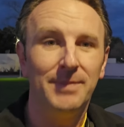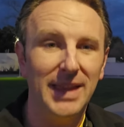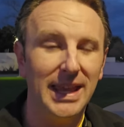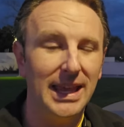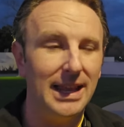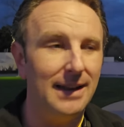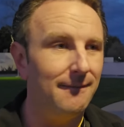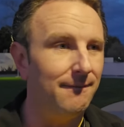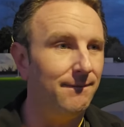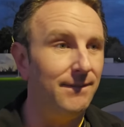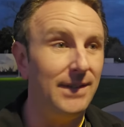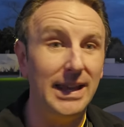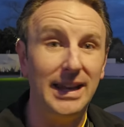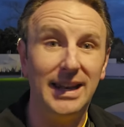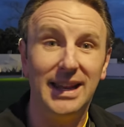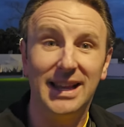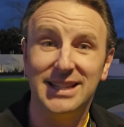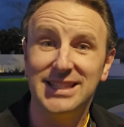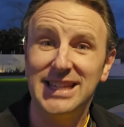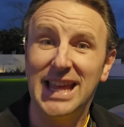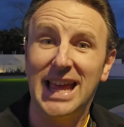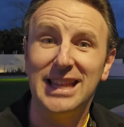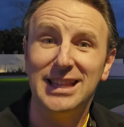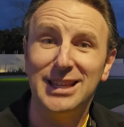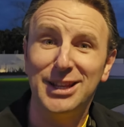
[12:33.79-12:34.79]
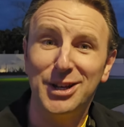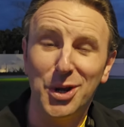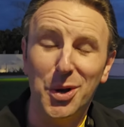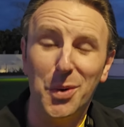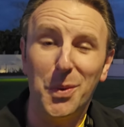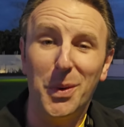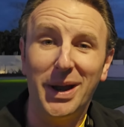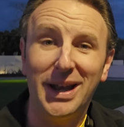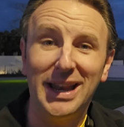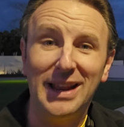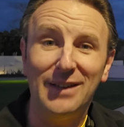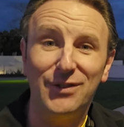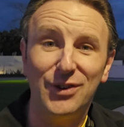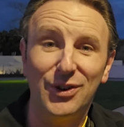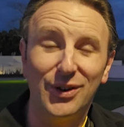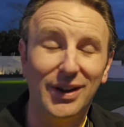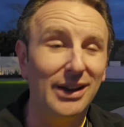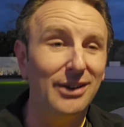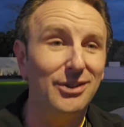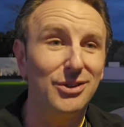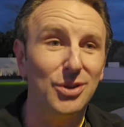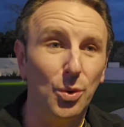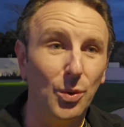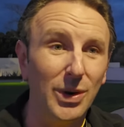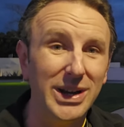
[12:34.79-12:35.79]
in Phoenix. And you know what? If you're
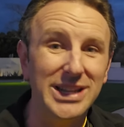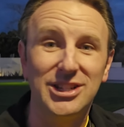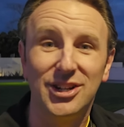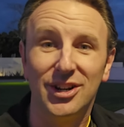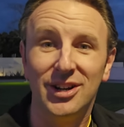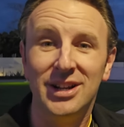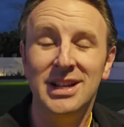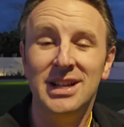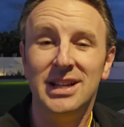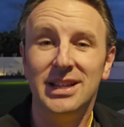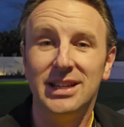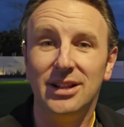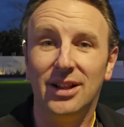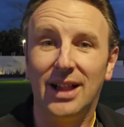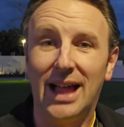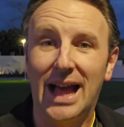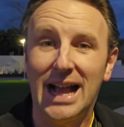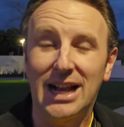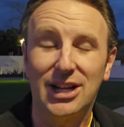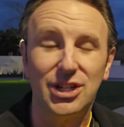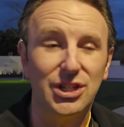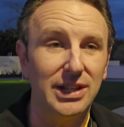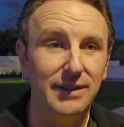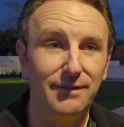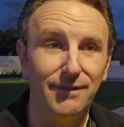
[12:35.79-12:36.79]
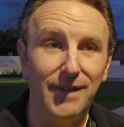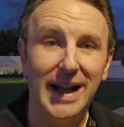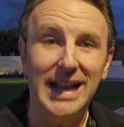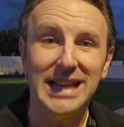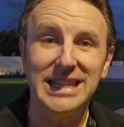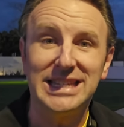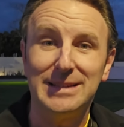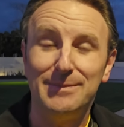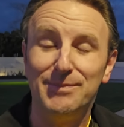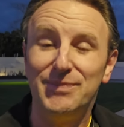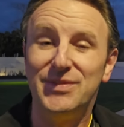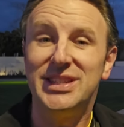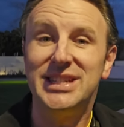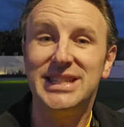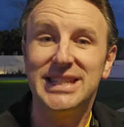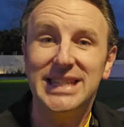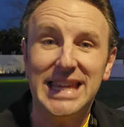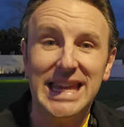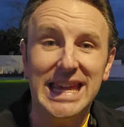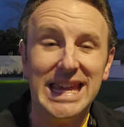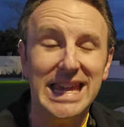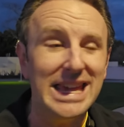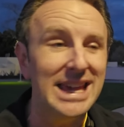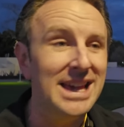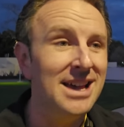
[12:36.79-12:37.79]
here in the winter, you'll actually find some
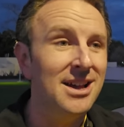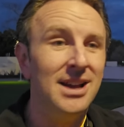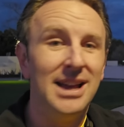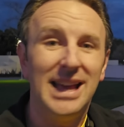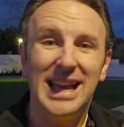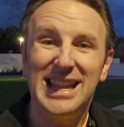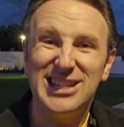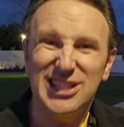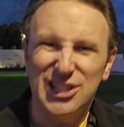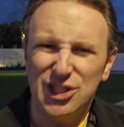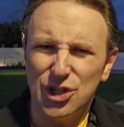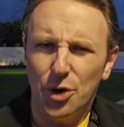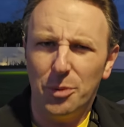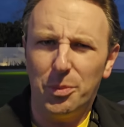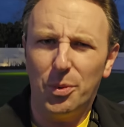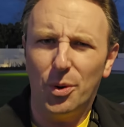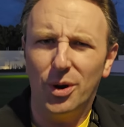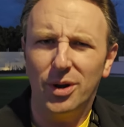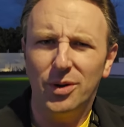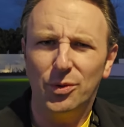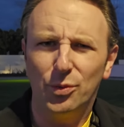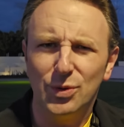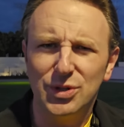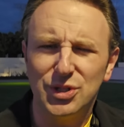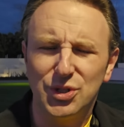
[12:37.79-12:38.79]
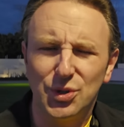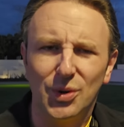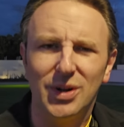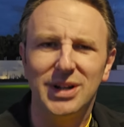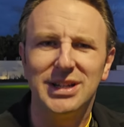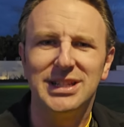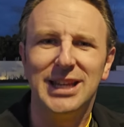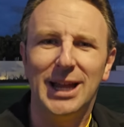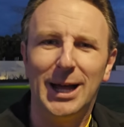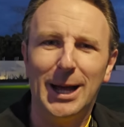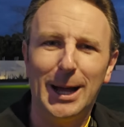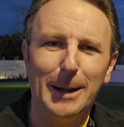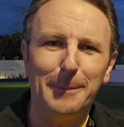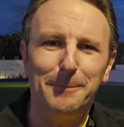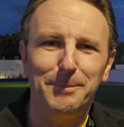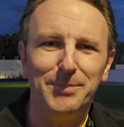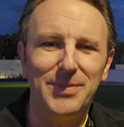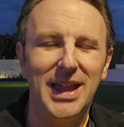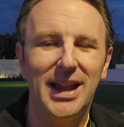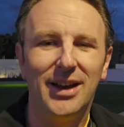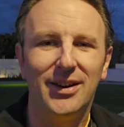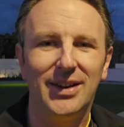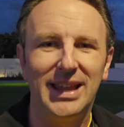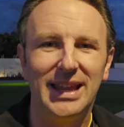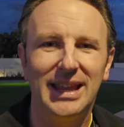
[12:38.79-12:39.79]
ski and snowboard resorts up
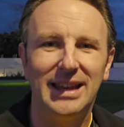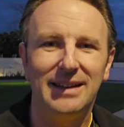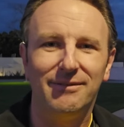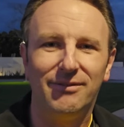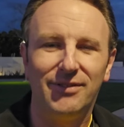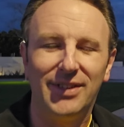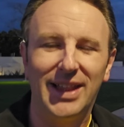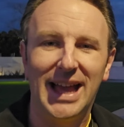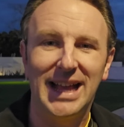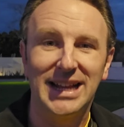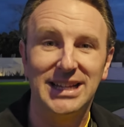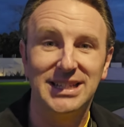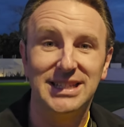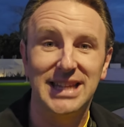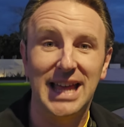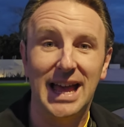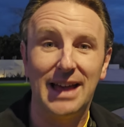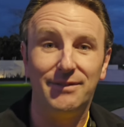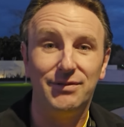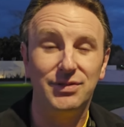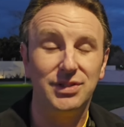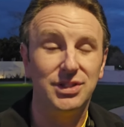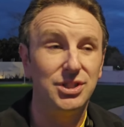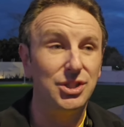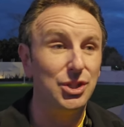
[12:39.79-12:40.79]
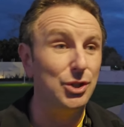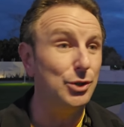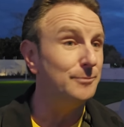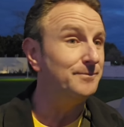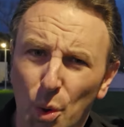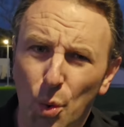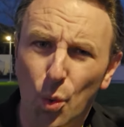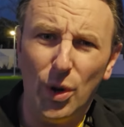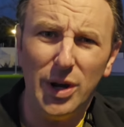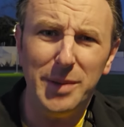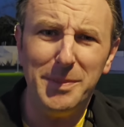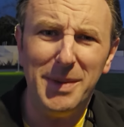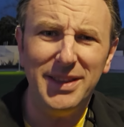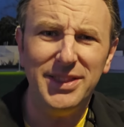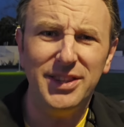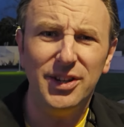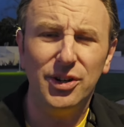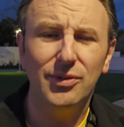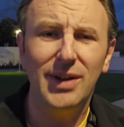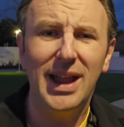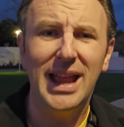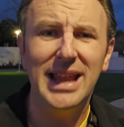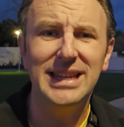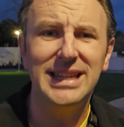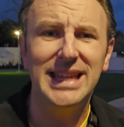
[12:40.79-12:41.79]
there in Flagstaff too. What about the
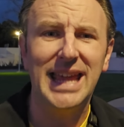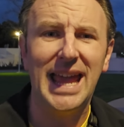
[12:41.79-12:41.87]
Grand